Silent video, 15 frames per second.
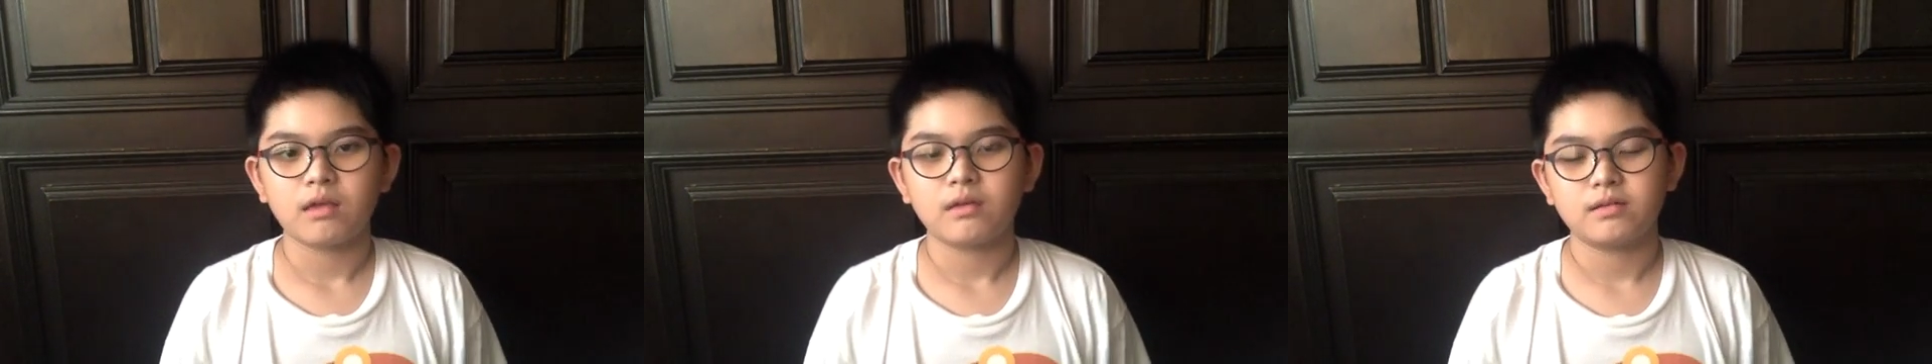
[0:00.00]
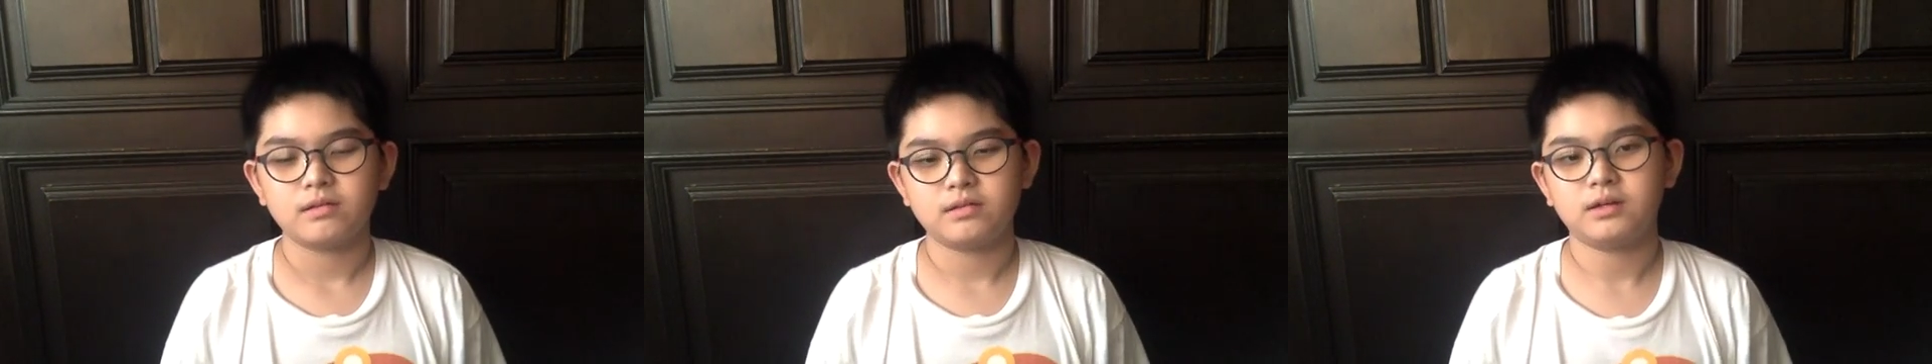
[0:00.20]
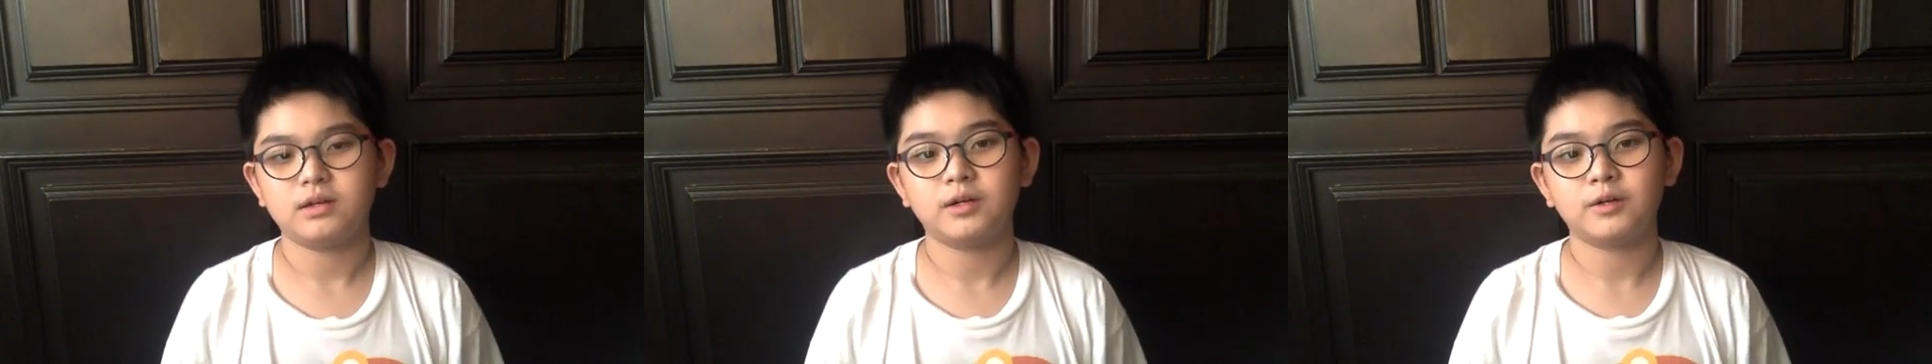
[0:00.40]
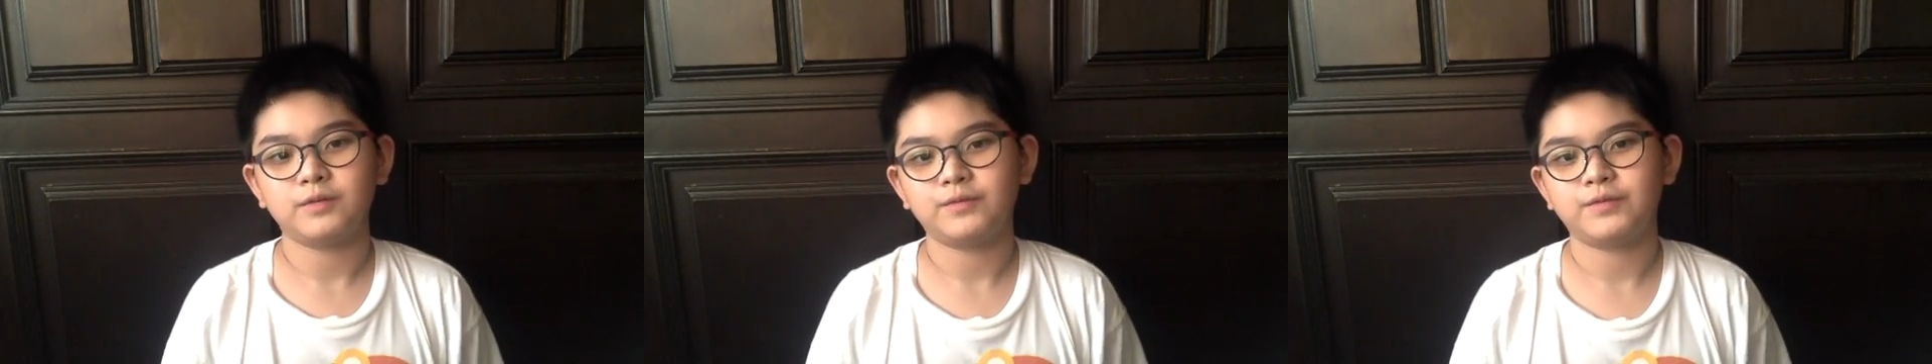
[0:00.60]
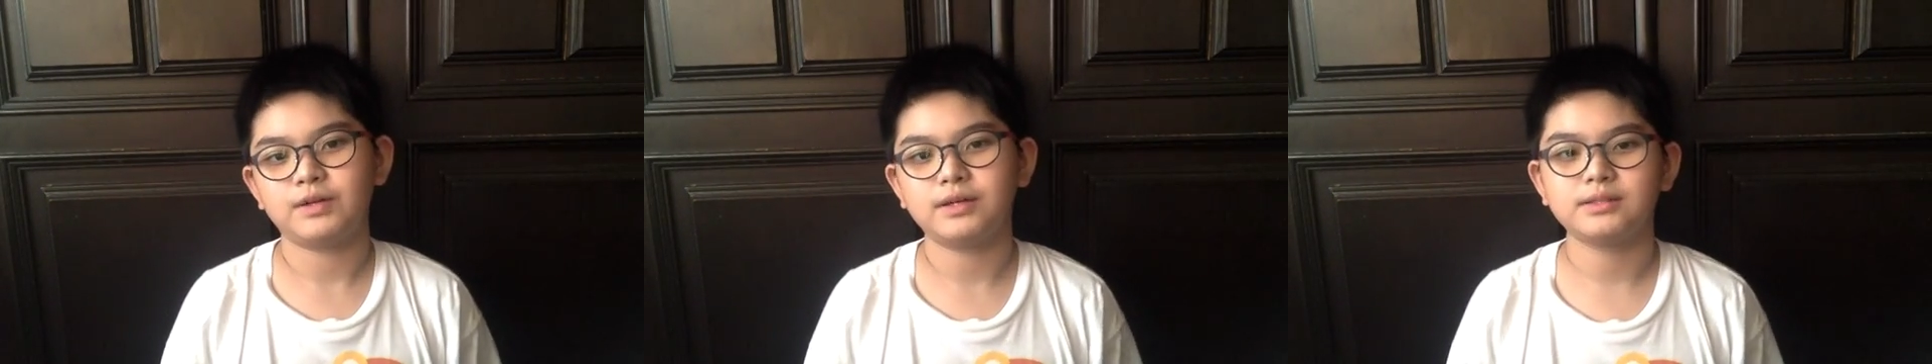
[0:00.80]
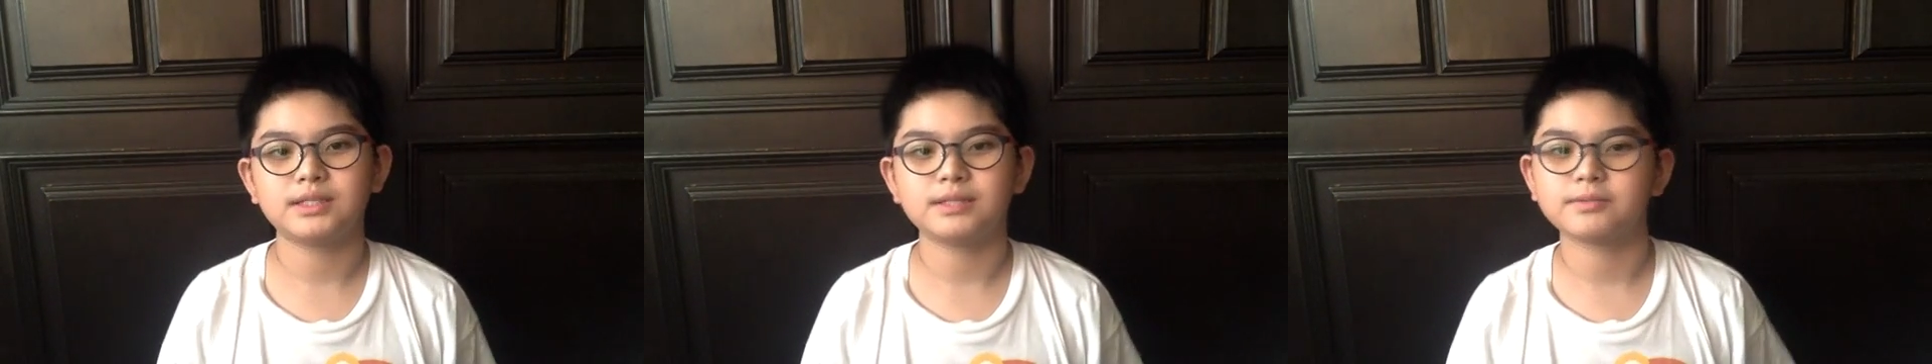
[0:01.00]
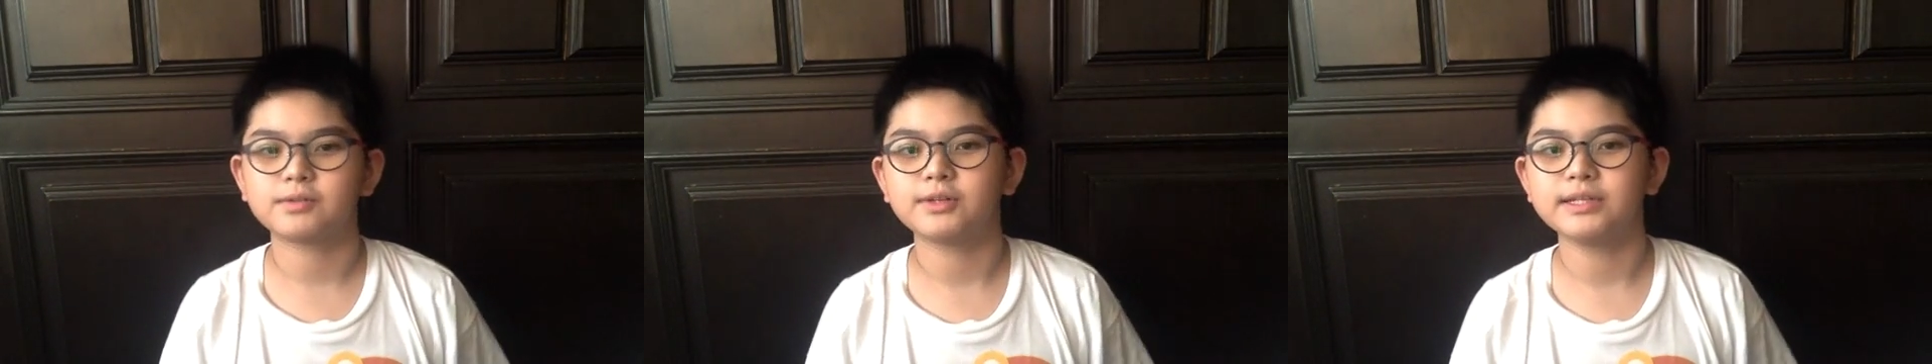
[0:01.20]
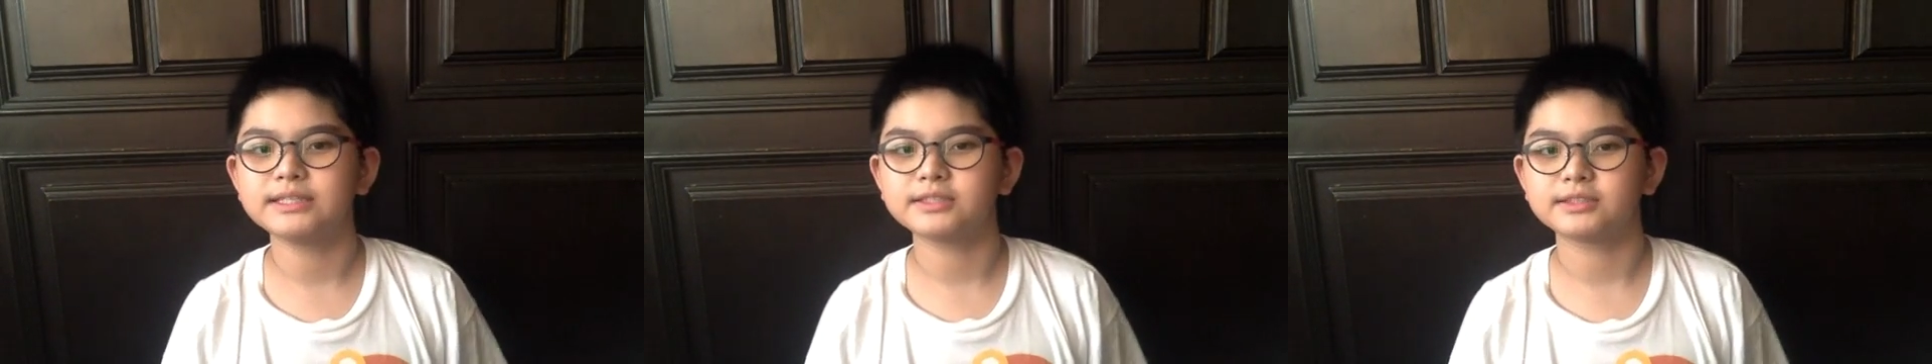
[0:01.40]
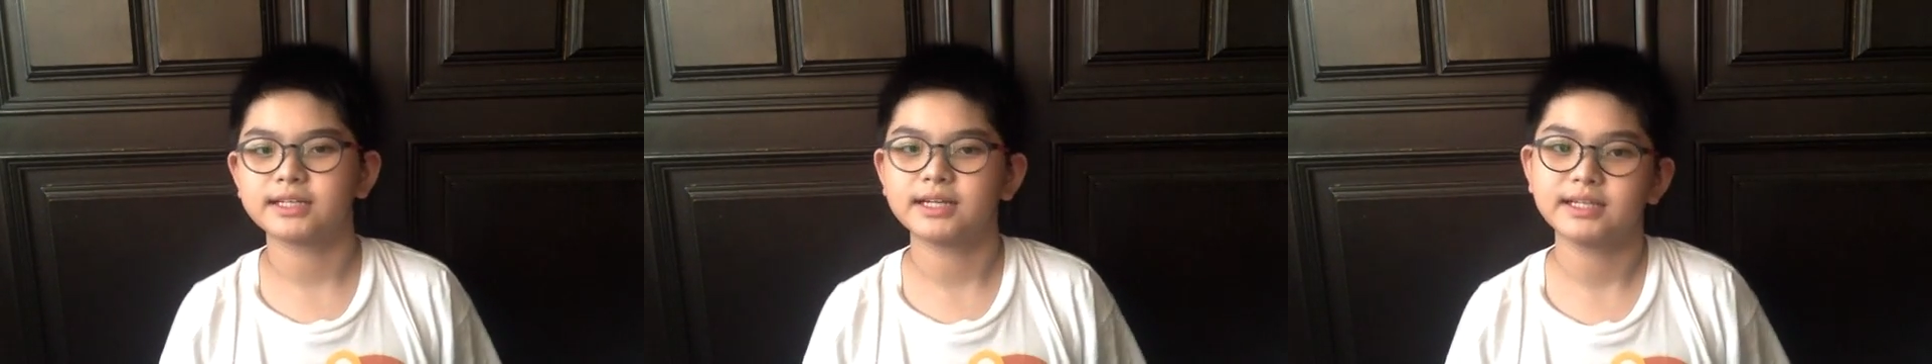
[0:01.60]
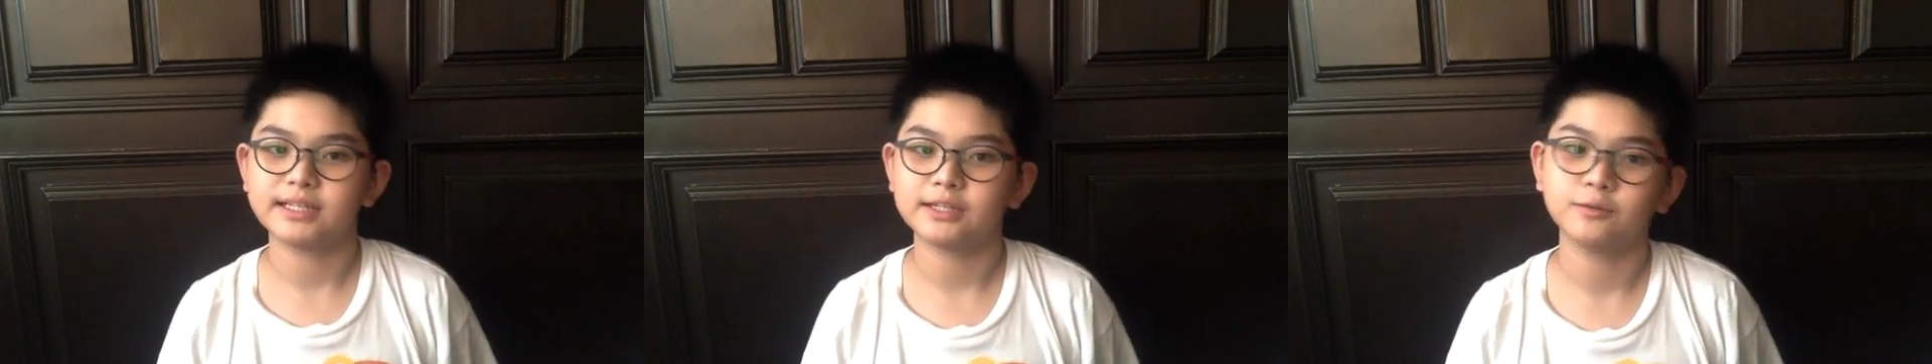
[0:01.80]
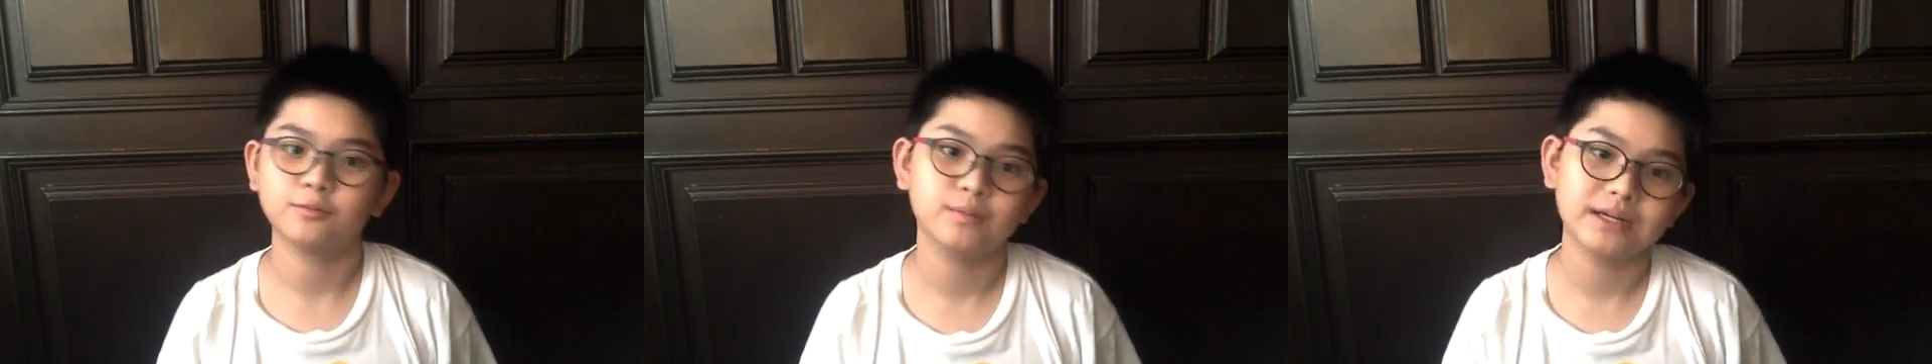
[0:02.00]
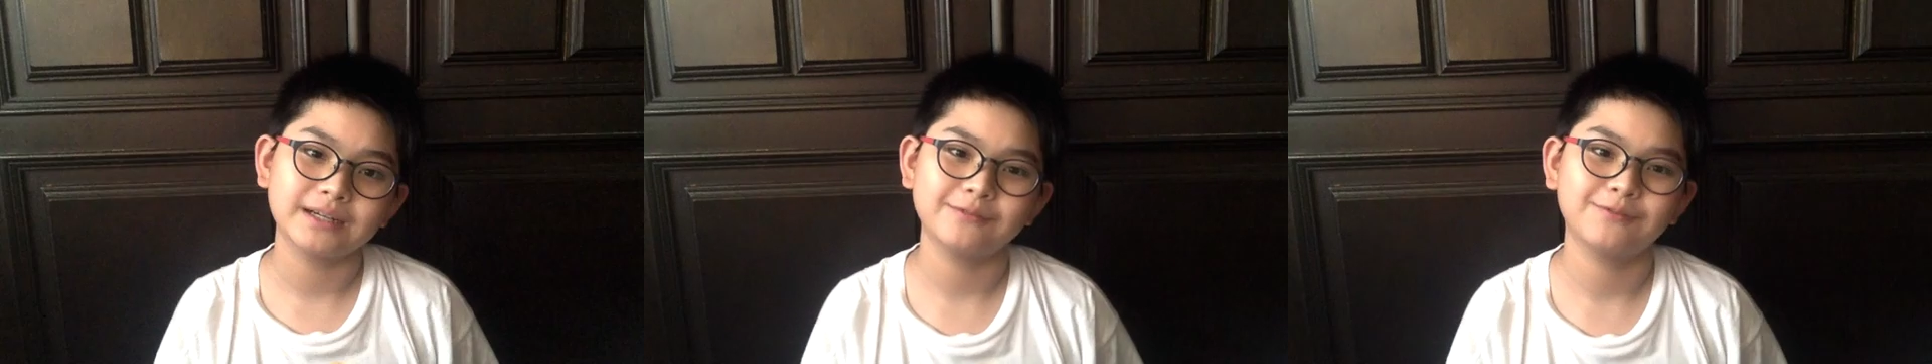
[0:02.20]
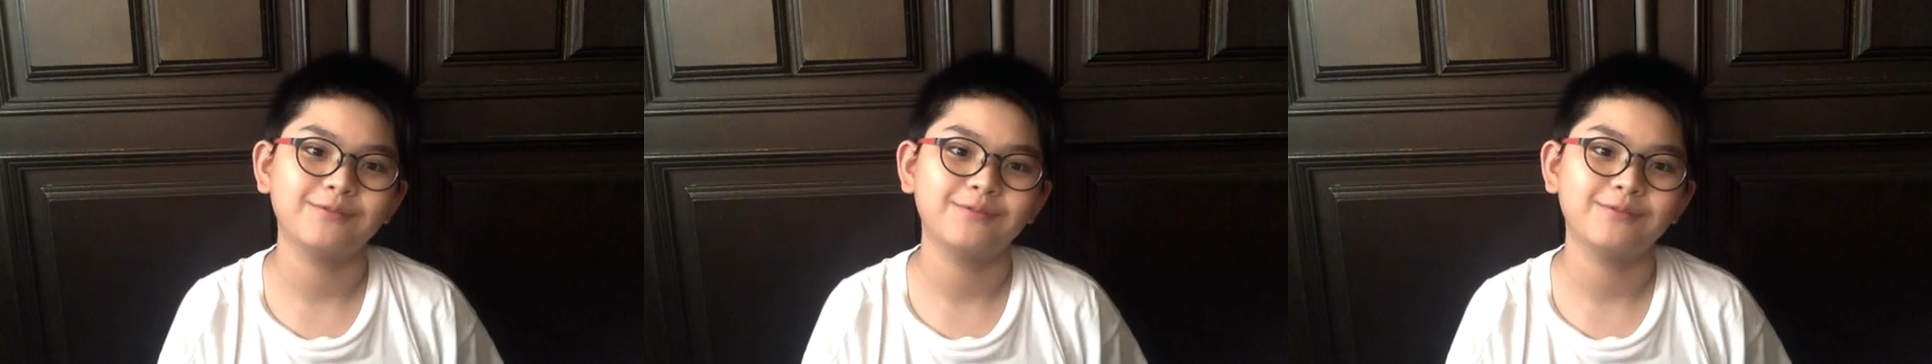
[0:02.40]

So first I'm going to tell you what